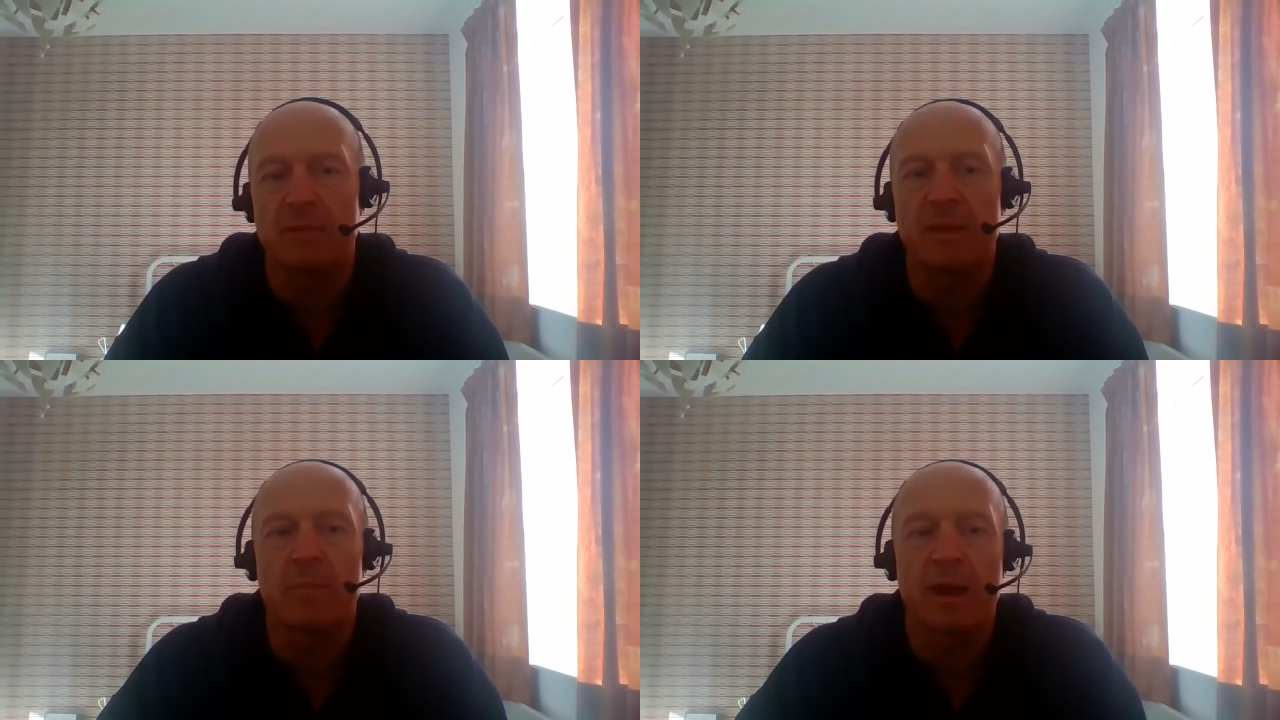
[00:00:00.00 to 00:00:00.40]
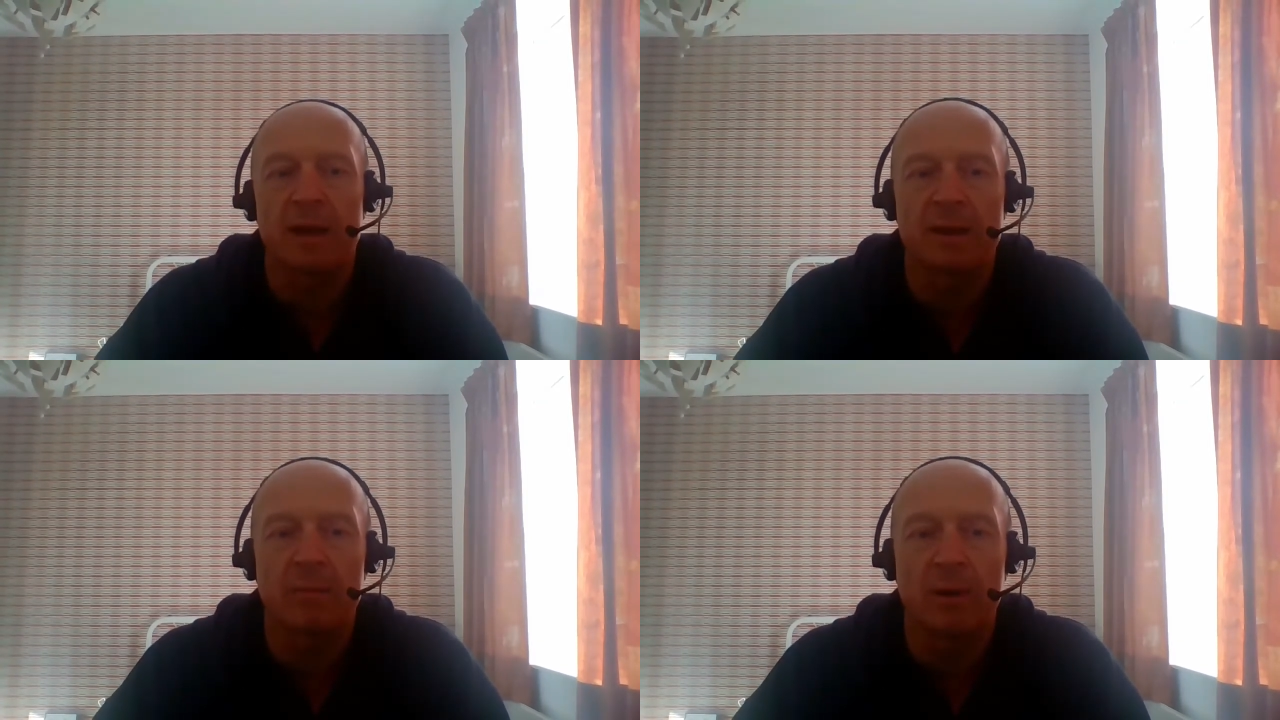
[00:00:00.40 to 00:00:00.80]
and then we
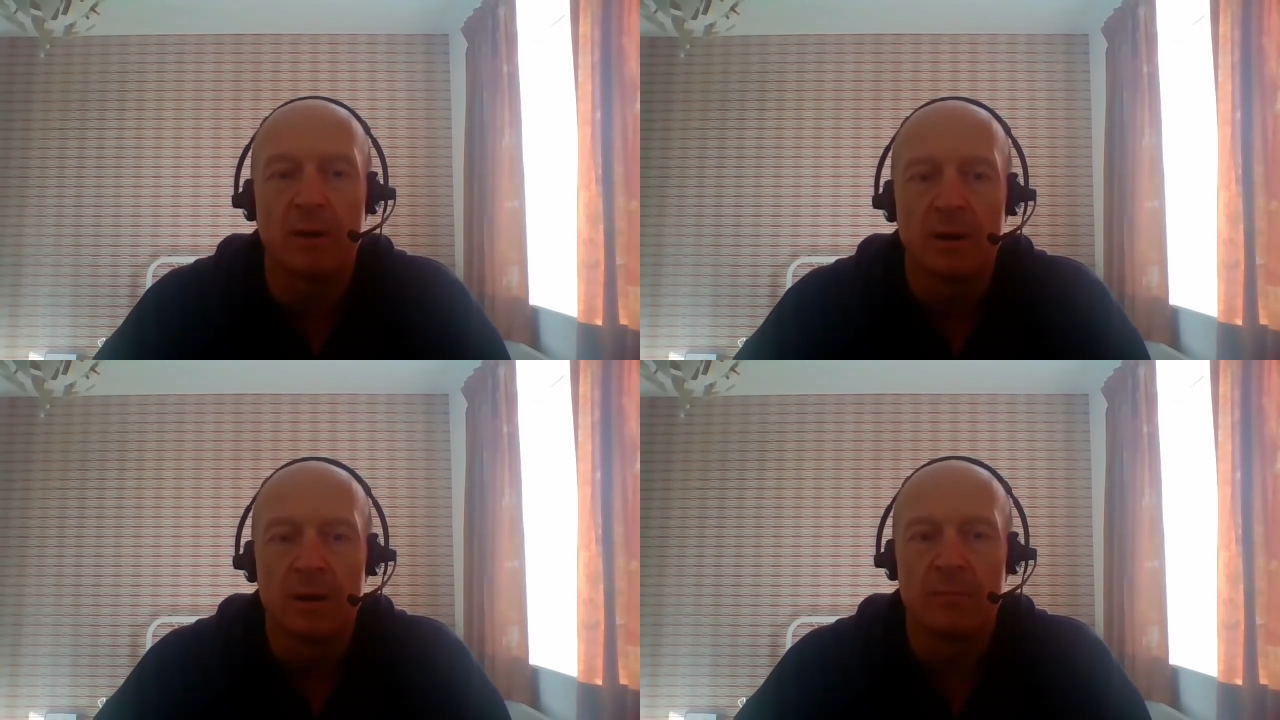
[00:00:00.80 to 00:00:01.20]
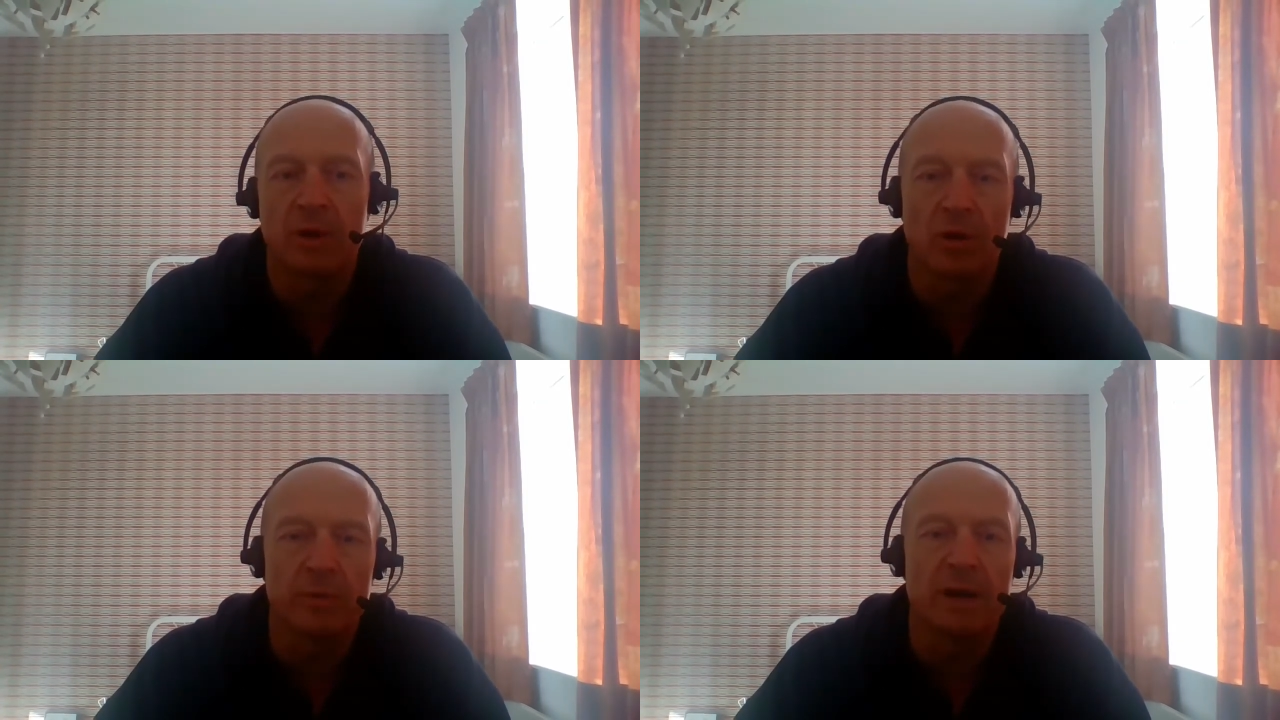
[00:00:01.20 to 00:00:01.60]
had our
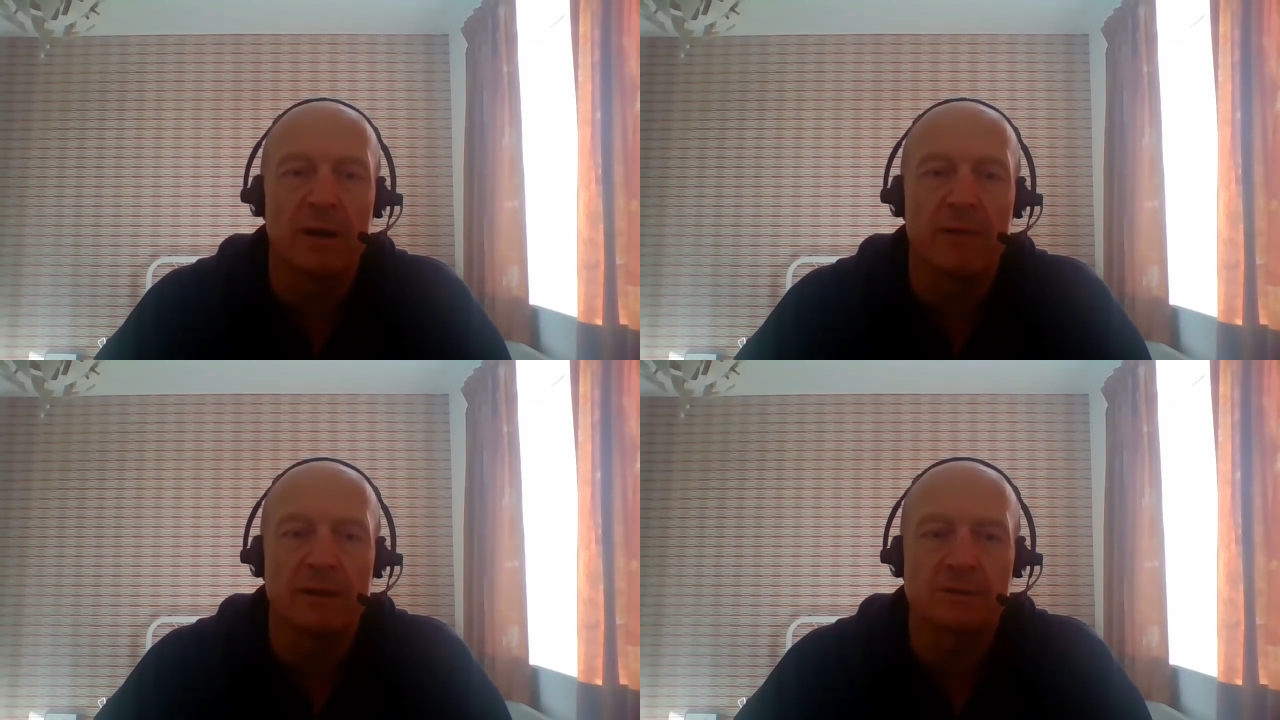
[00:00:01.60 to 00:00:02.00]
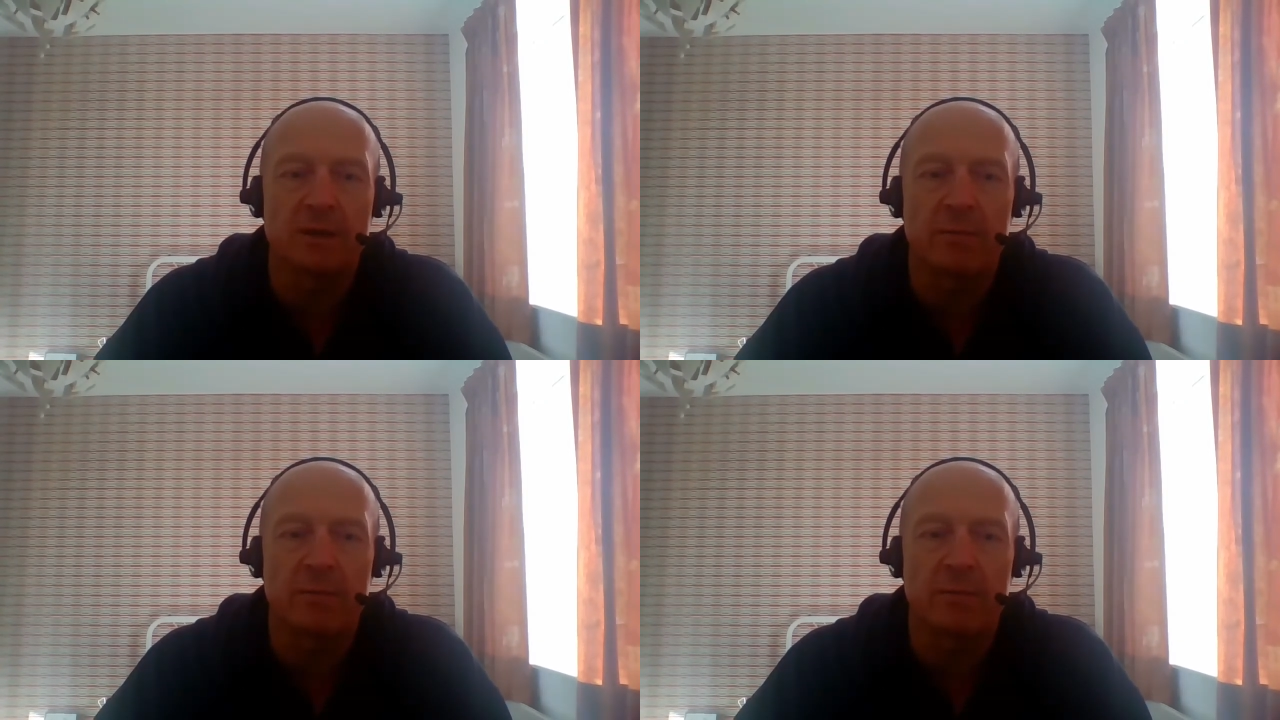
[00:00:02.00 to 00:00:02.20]
procurement director,